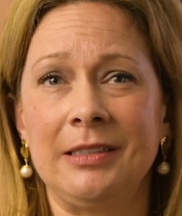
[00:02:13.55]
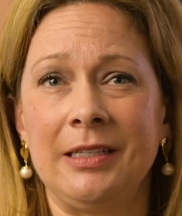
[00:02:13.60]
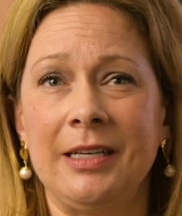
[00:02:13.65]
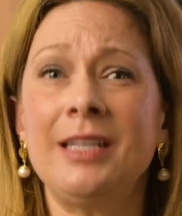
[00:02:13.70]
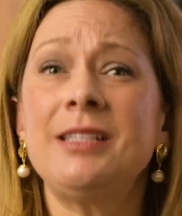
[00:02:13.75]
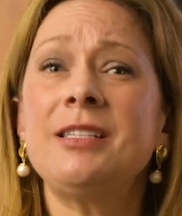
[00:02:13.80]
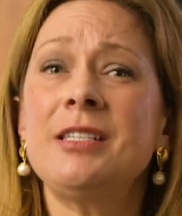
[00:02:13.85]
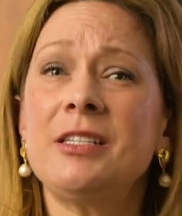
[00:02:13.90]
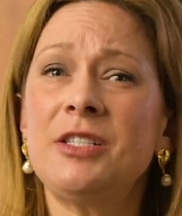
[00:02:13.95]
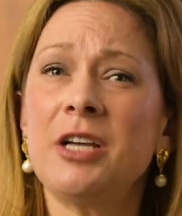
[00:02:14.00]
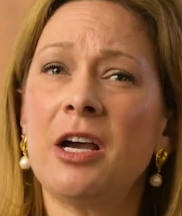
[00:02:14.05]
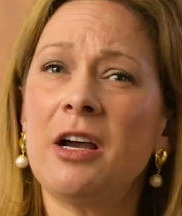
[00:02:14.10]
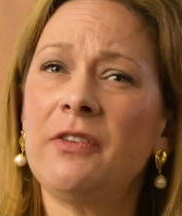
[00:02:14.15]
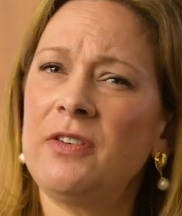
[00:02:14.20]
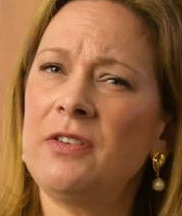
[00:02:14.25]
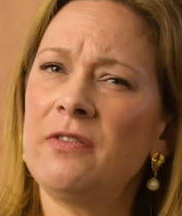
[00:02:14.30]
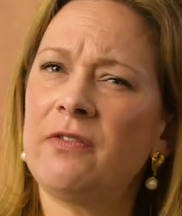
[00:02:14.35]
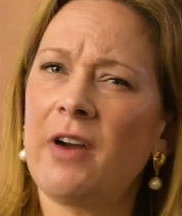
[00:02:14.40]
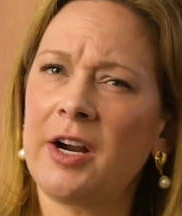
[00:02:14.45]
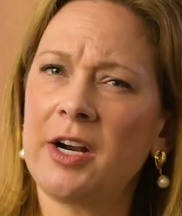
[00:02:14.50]
it's a tough
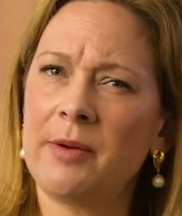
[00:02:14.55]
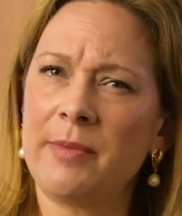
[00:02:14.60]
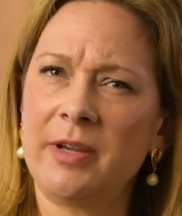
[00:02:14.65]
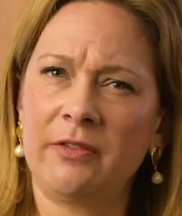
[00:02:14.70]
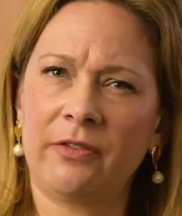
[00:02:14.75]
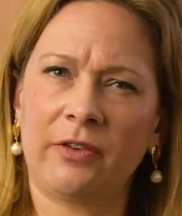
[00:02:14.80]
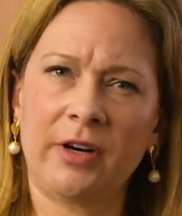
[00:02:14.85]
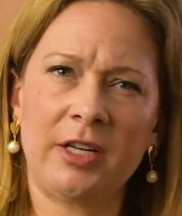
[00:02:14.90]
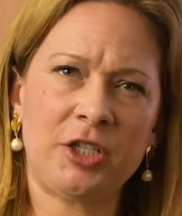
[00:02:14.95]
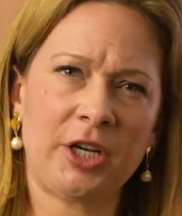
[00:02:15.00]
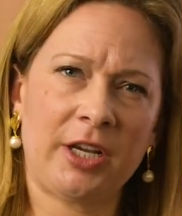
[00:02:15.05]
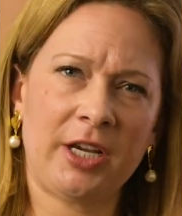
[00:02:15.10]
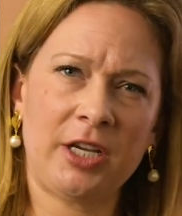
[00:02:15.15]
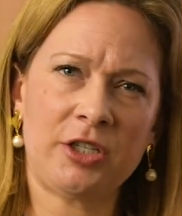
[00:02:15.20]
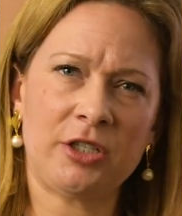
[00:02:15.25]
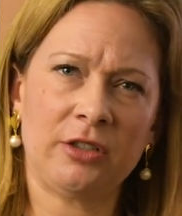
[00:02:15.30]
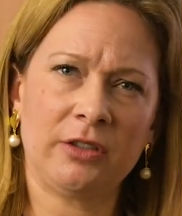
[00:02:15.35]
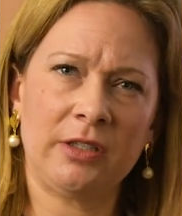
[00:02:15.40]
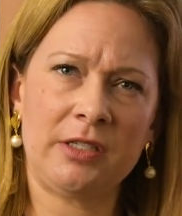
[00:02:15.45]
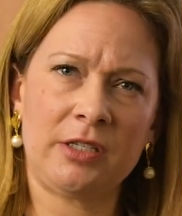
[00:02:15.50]
environment for
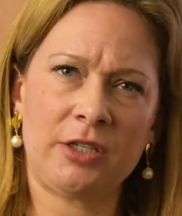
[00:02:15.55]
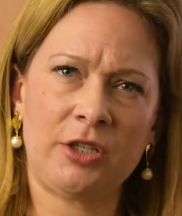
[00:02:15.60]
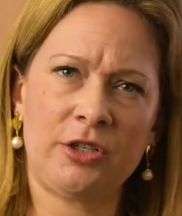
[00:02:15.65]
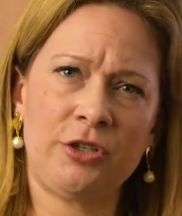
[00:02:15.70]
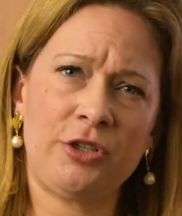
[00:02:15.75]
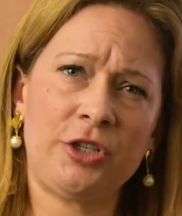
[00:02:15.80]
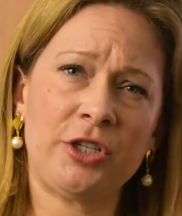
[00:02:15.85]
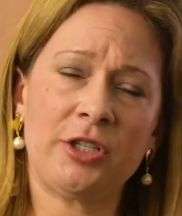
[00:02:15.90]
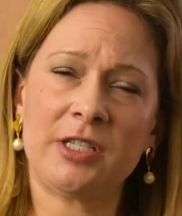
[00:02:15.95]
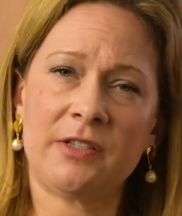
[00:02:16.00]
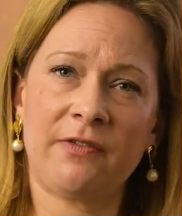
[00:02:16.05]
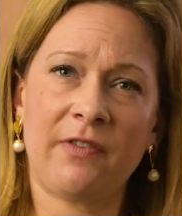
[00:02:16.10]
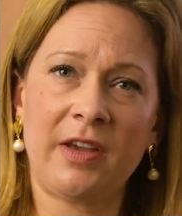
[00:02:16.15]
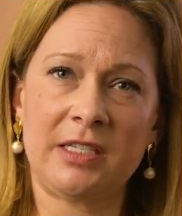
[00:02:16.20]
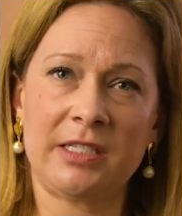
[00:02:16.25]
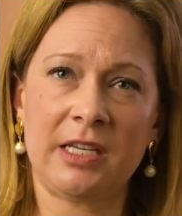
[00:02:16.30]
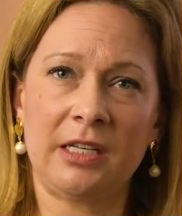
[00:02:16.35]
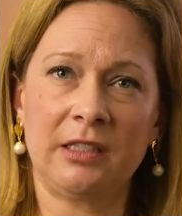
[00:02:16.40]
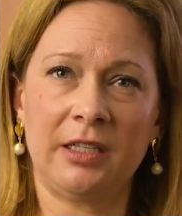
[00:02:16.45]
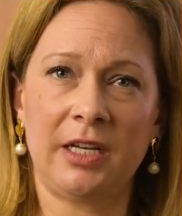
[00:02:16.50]
educational institutions
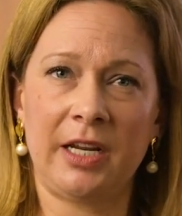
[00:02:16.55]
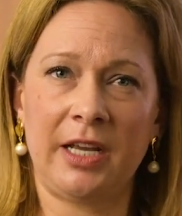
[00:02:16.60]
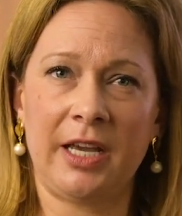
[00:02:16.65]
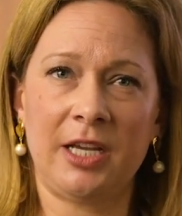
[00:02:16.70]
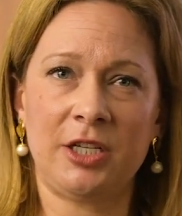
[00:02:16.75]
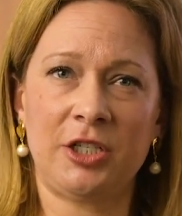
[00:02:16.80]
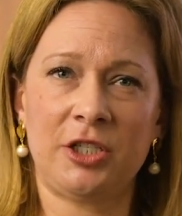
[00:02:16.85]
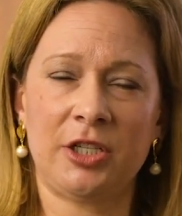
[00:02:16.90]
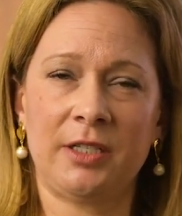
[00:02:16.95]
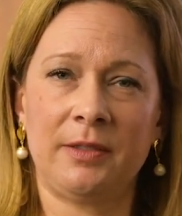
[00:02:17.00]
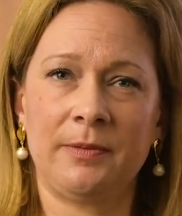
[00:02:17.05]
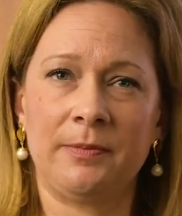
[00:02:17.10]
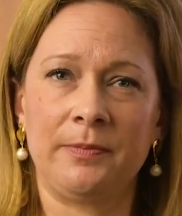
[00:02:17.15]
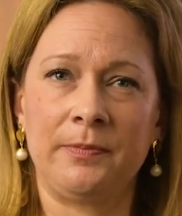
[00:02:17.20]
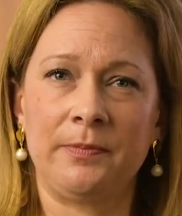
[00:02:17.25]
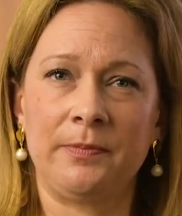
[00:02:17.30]
facing litigation.